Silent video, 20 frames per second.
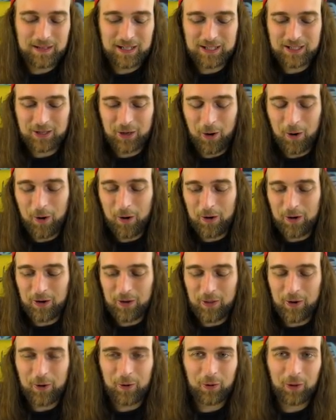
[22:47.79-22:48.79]

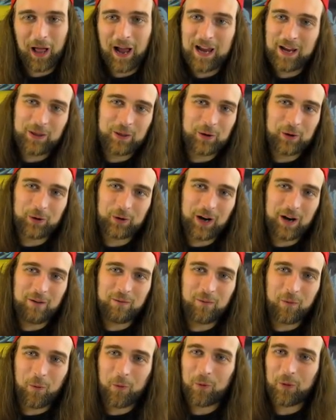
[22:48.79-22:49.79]
discard their light in their
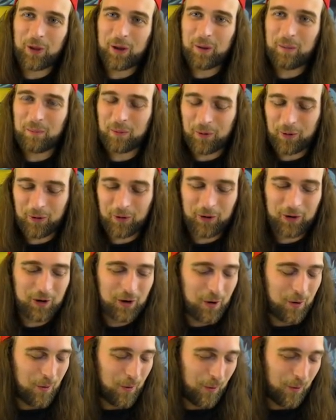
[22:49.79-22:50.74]
grave for them or you know,